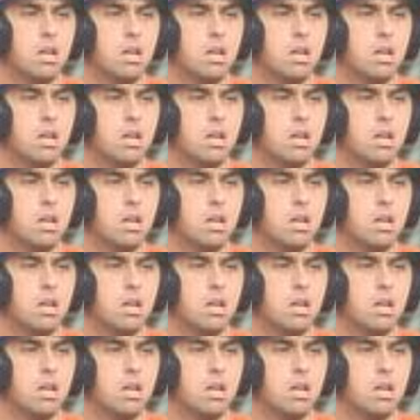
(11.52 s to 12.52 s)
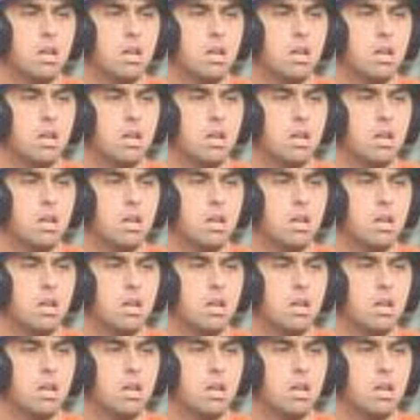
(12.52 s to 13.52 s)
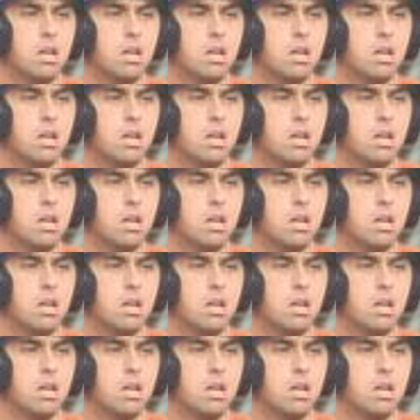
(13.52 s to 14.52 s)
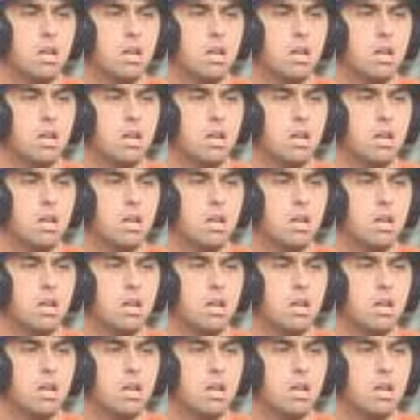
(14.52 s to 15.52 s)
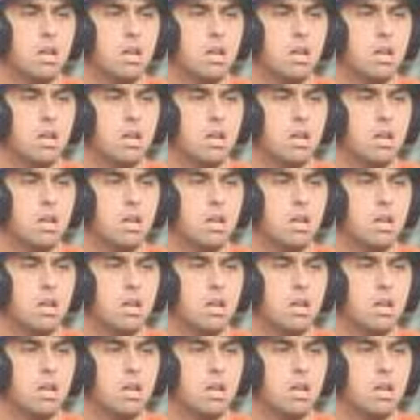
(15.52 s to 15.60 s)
This is a still picture; no speech is visible.